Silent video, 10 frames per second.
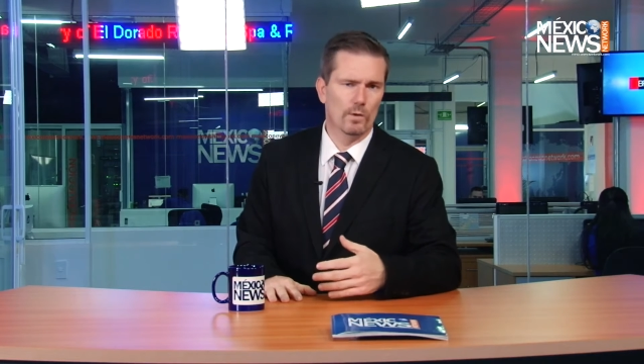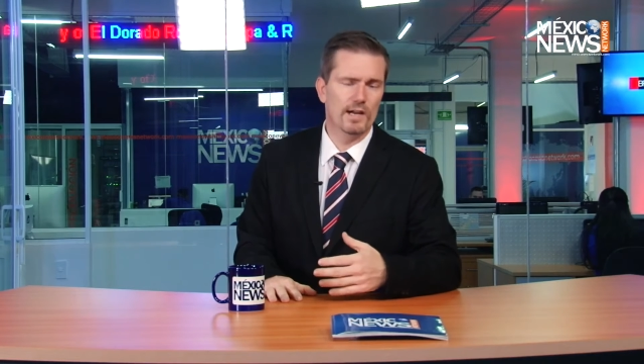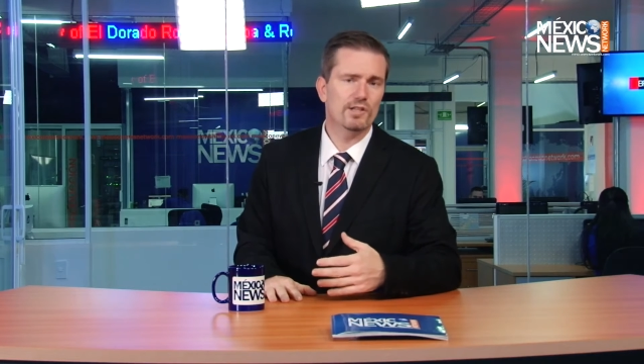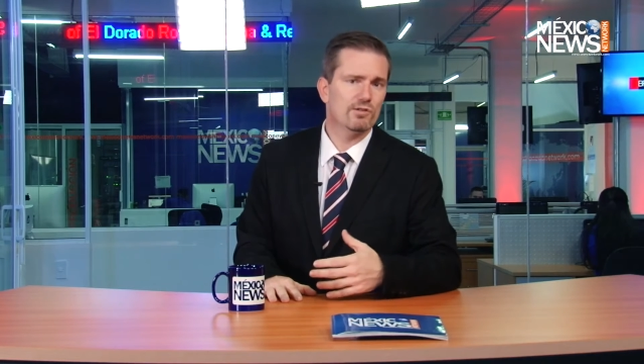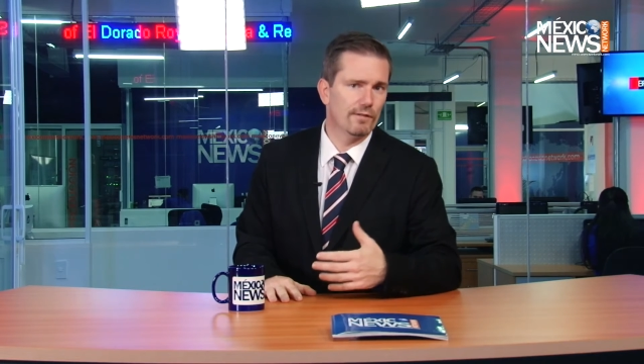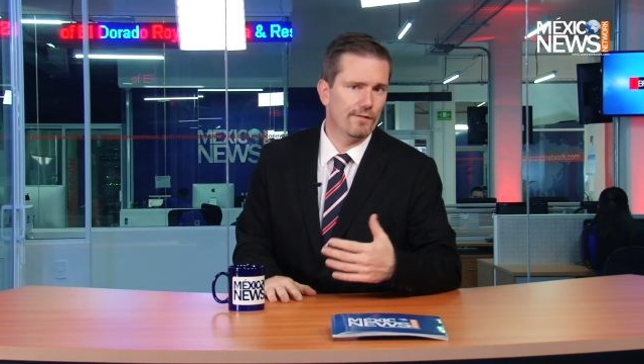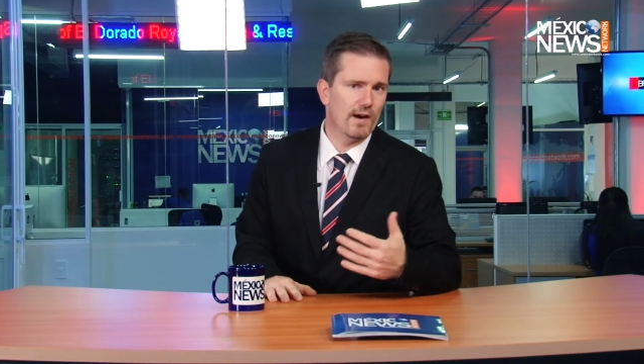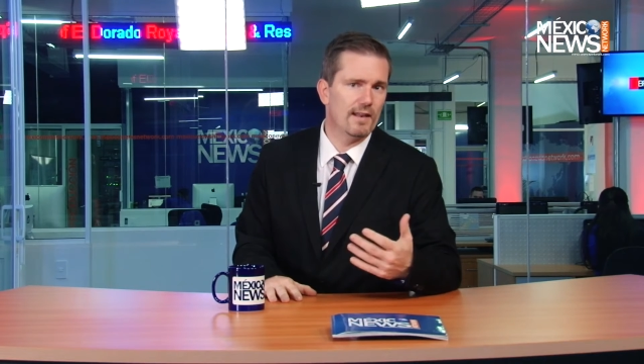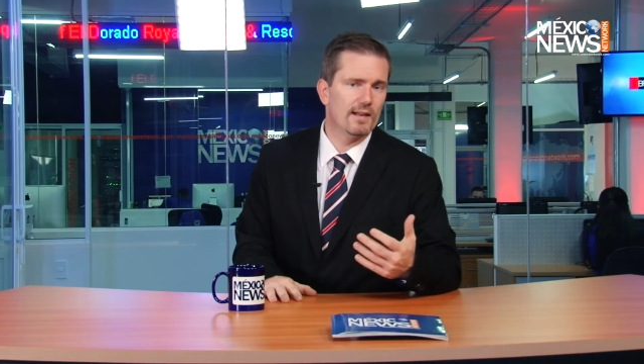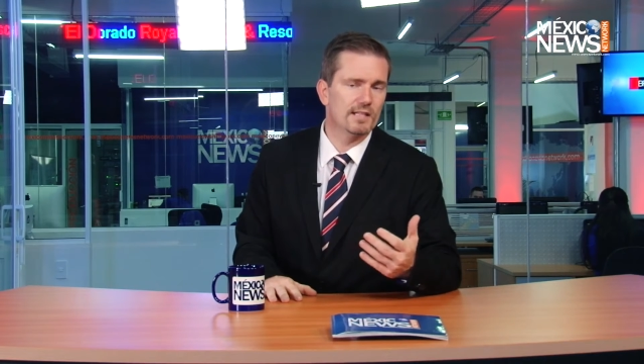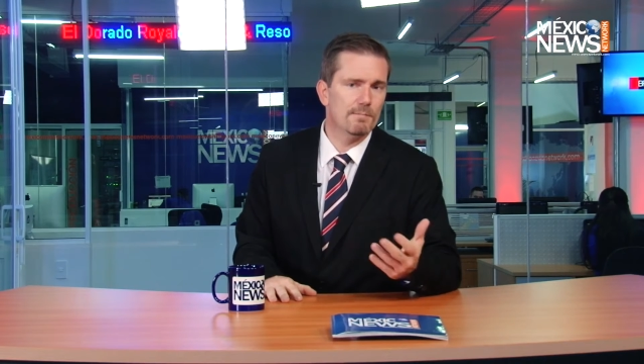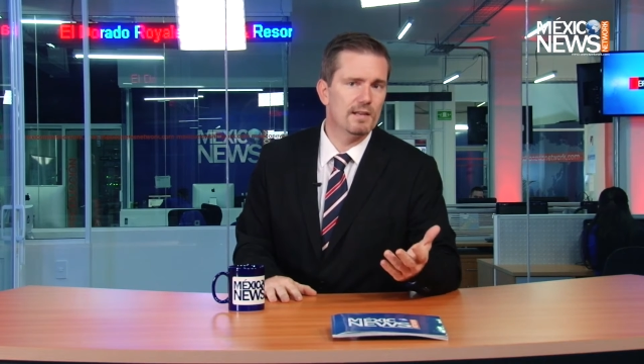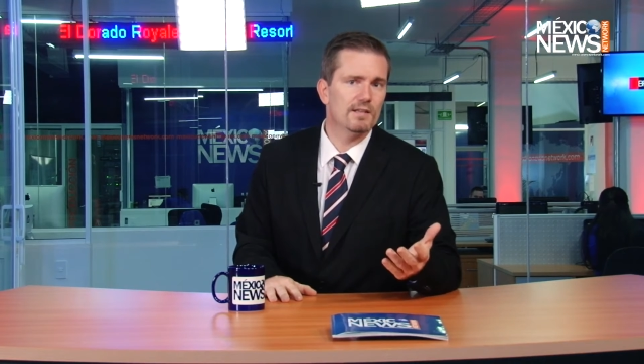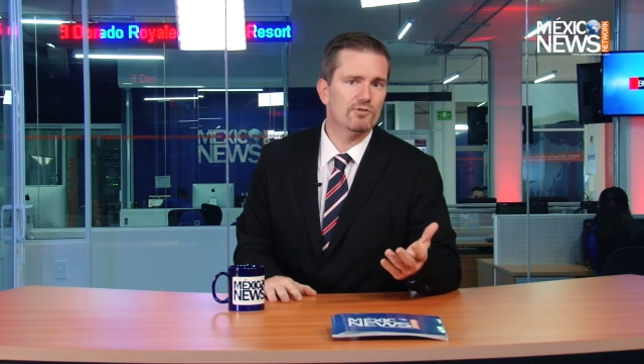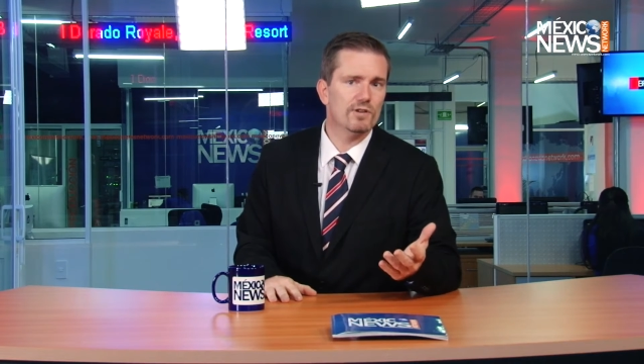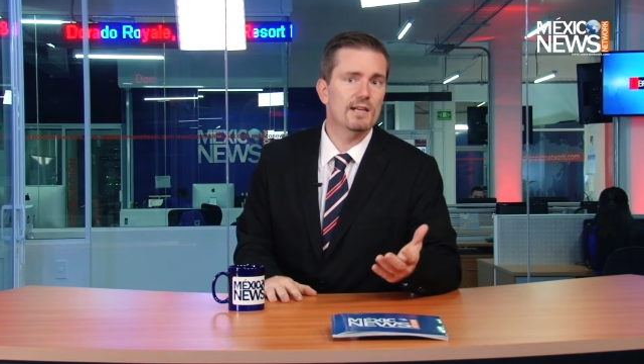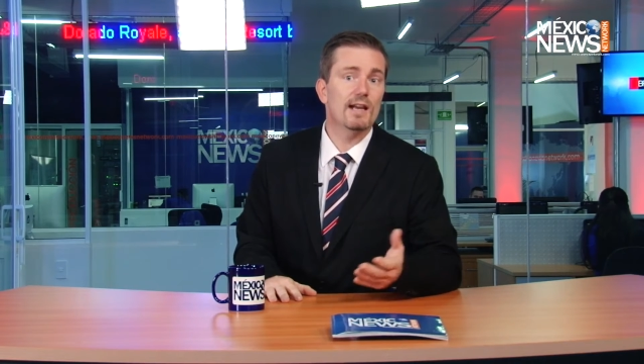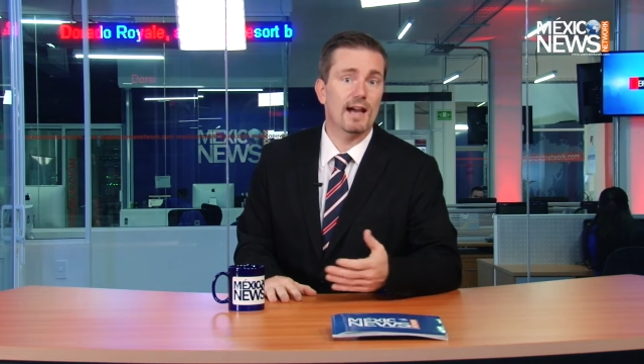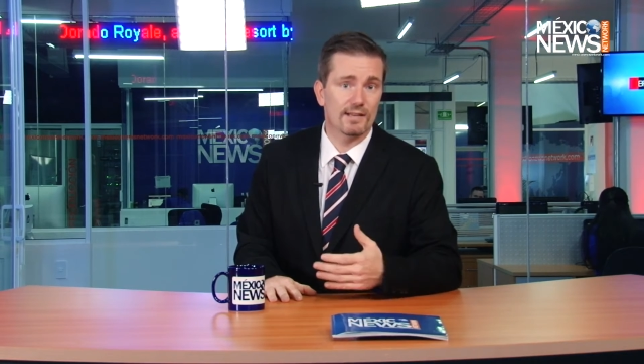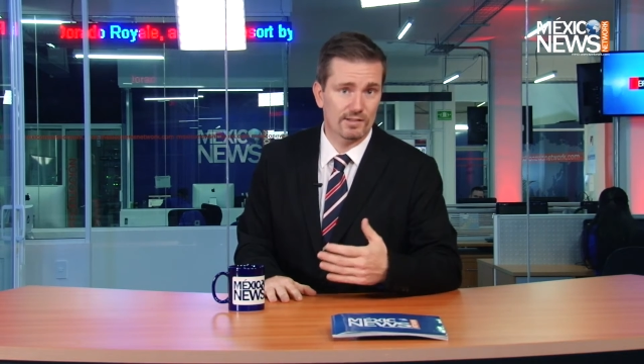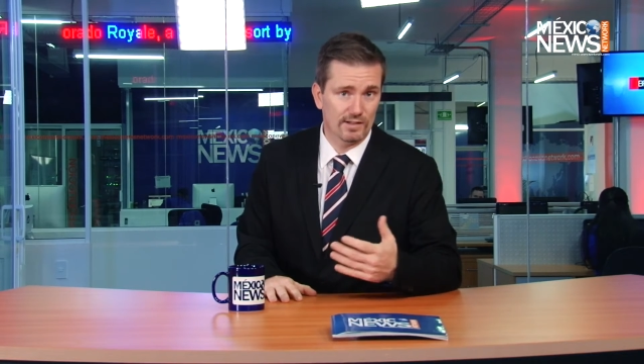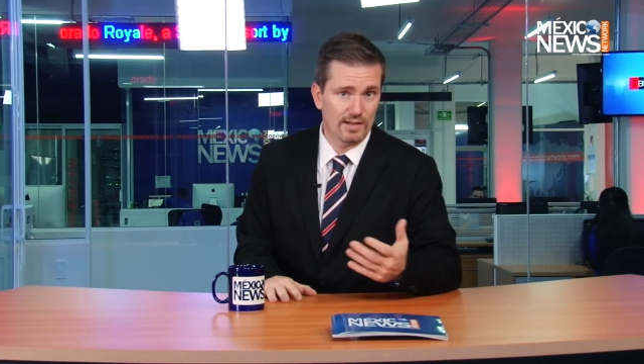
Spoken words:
which the Finance Ministry has to